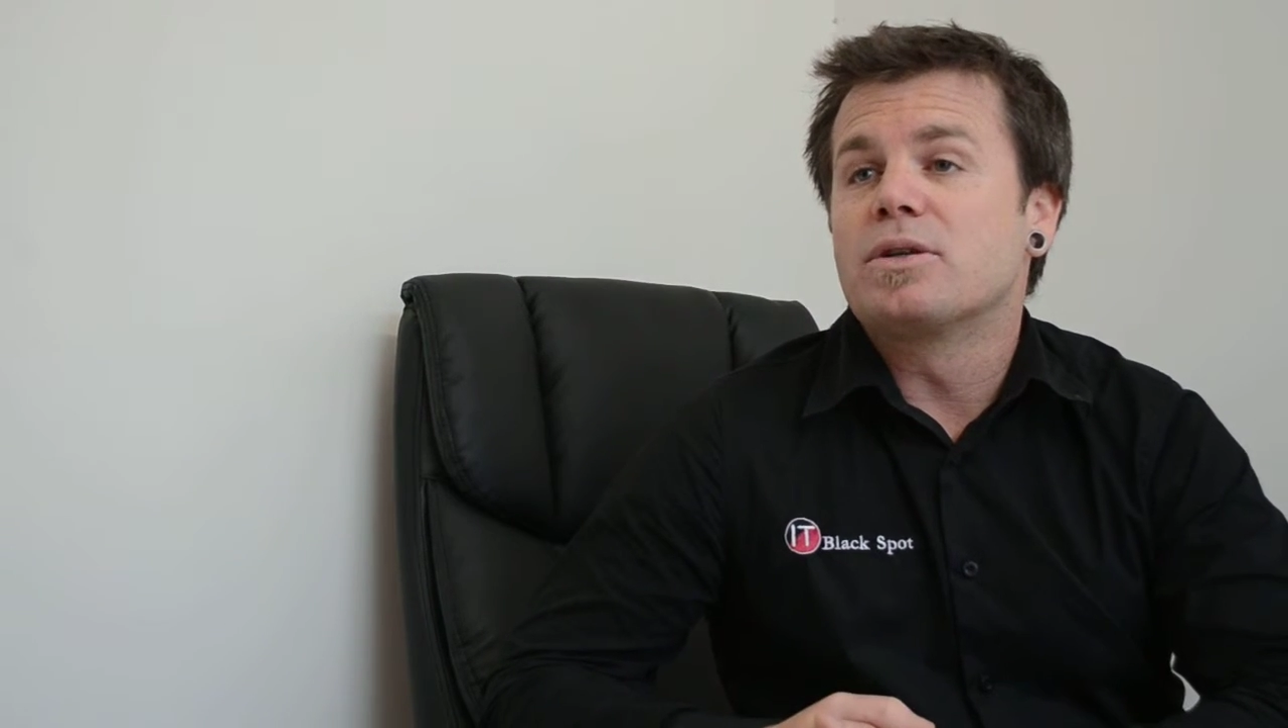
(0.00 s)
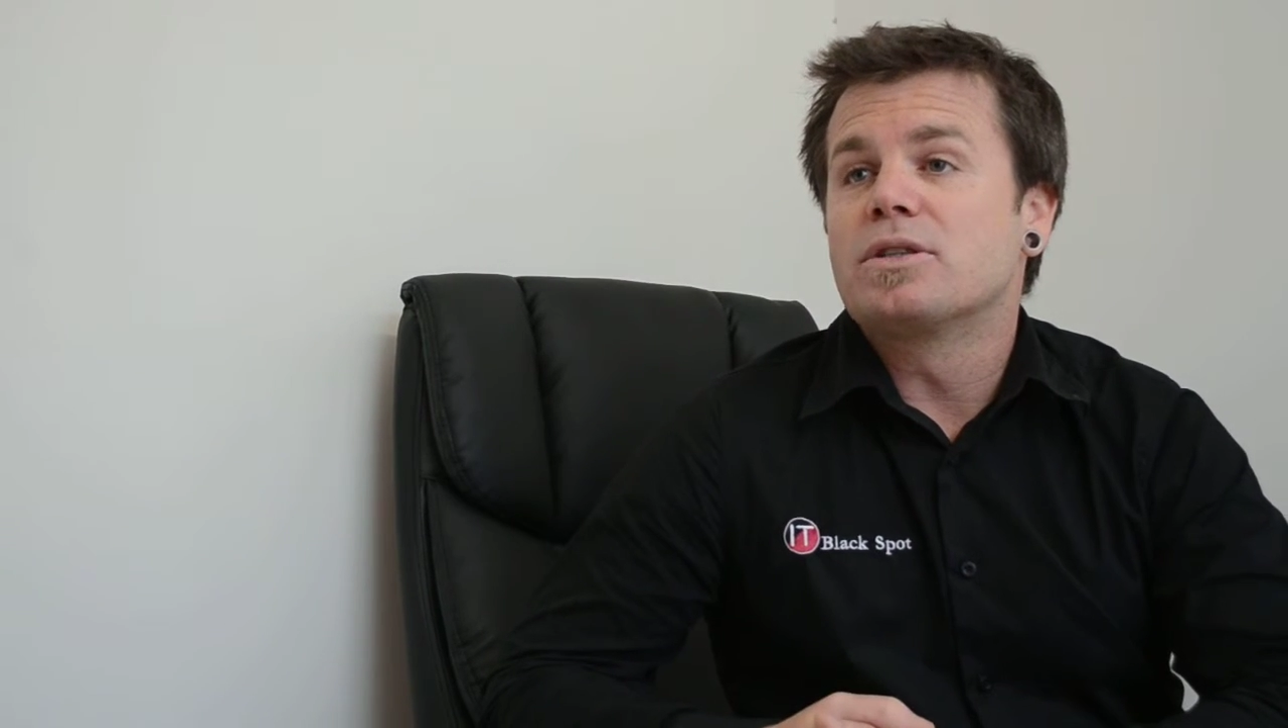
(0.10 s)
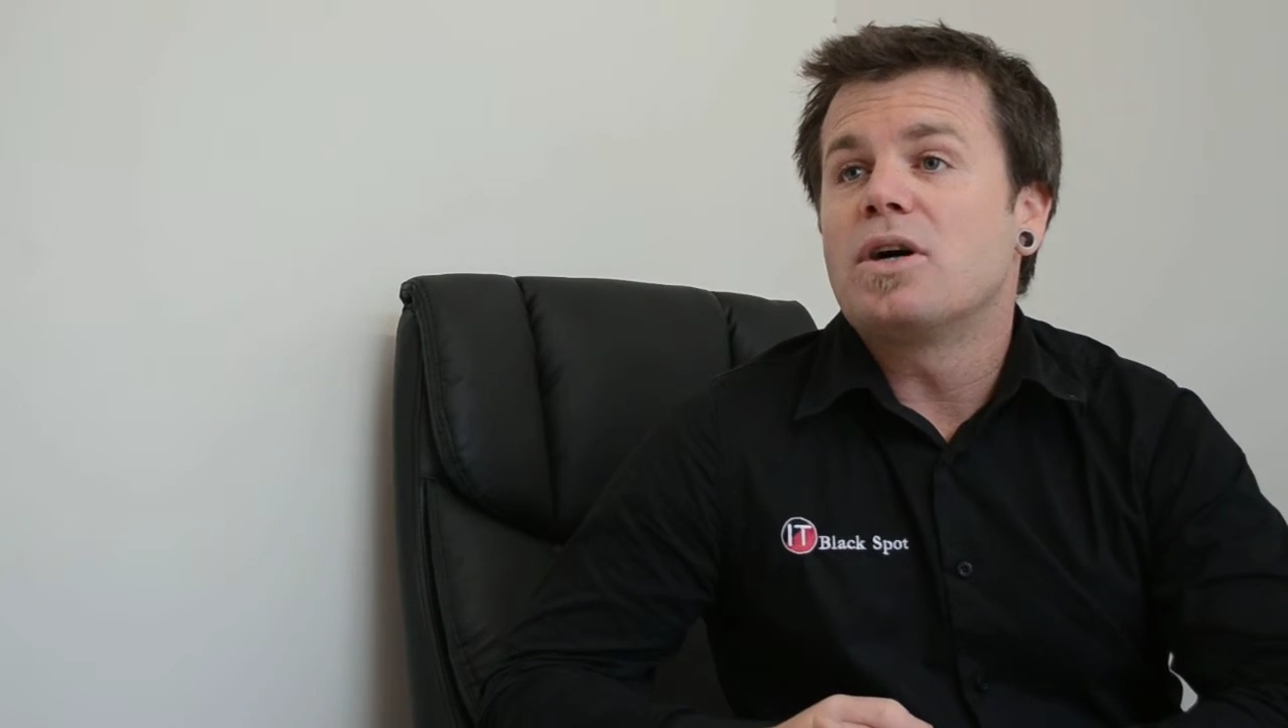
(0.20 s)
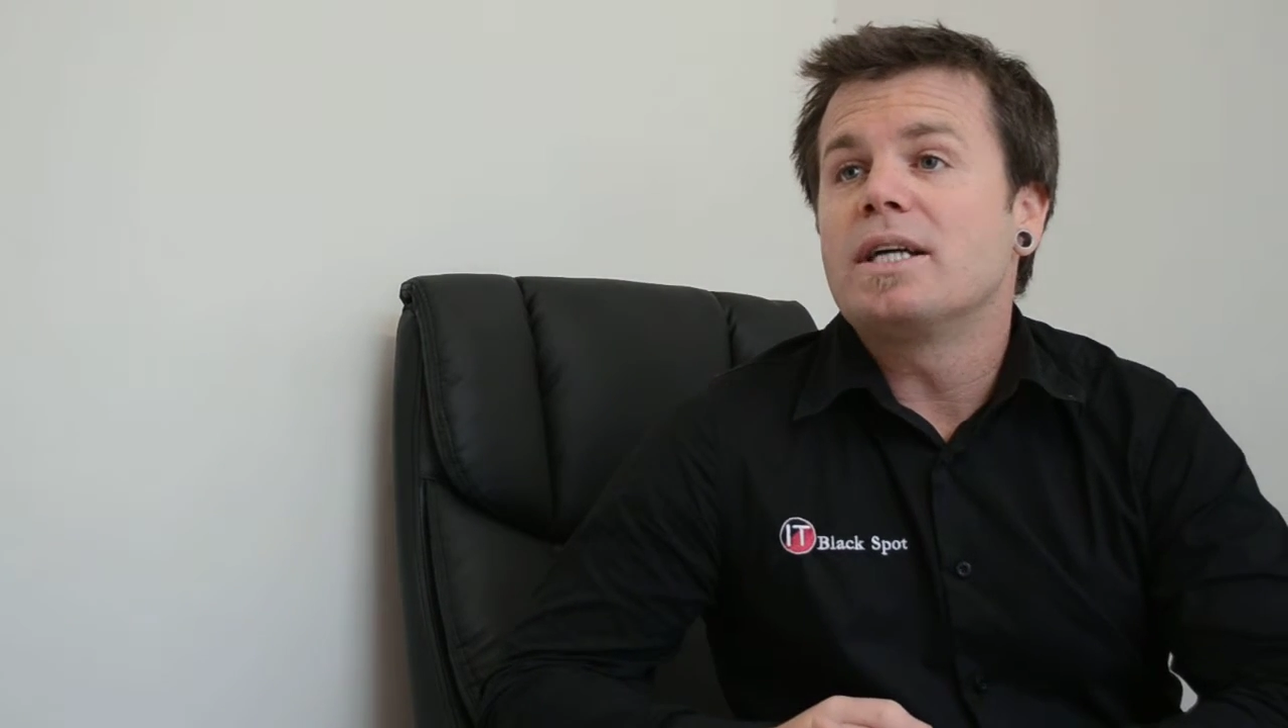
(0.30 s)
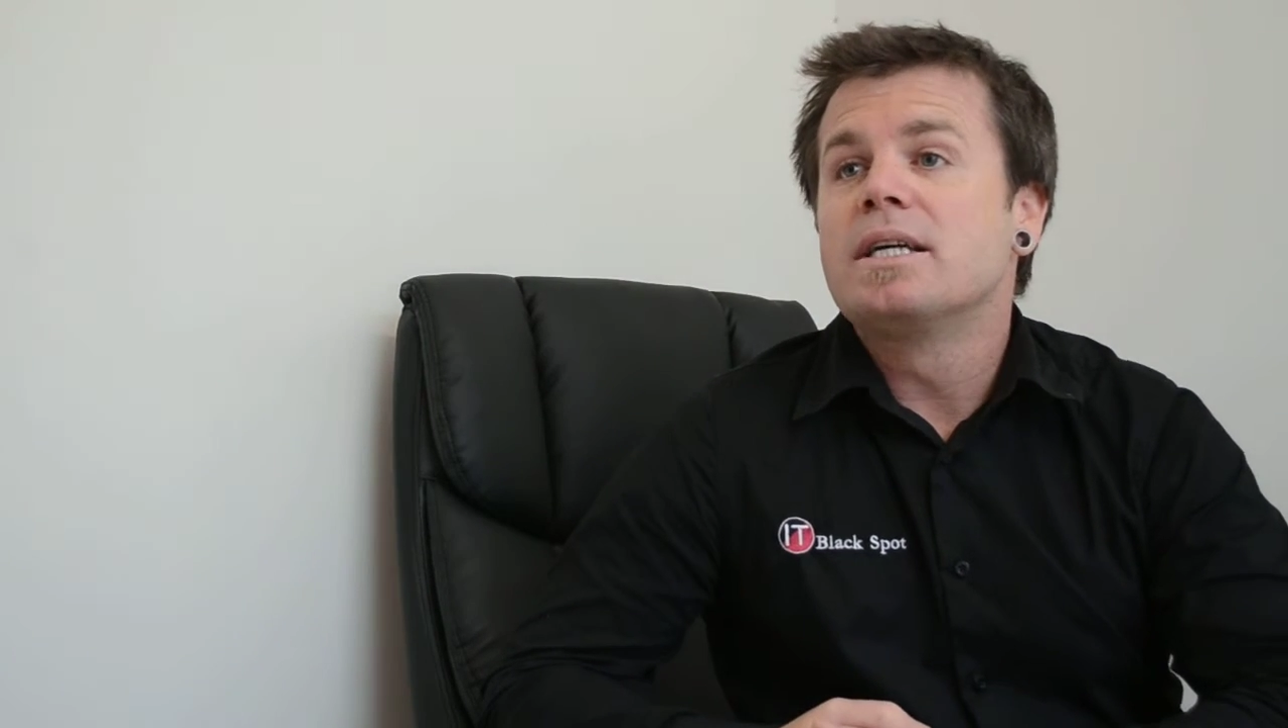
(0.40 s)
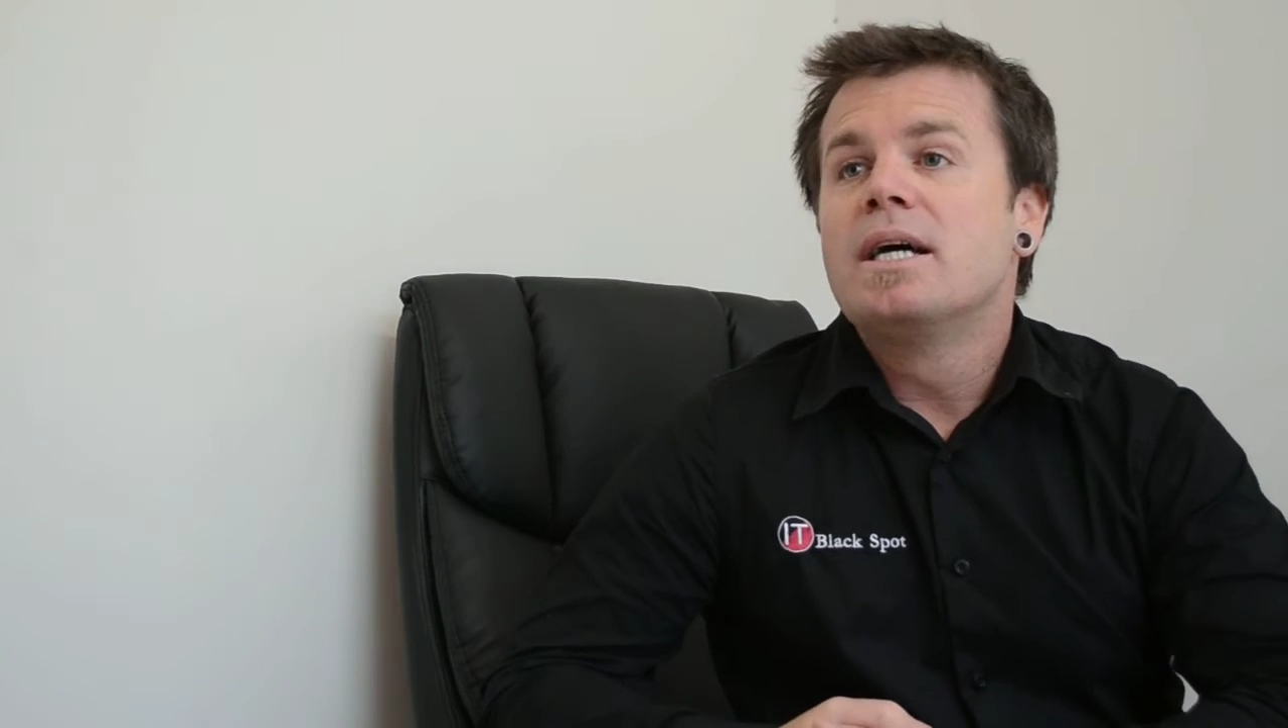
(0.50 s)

on site.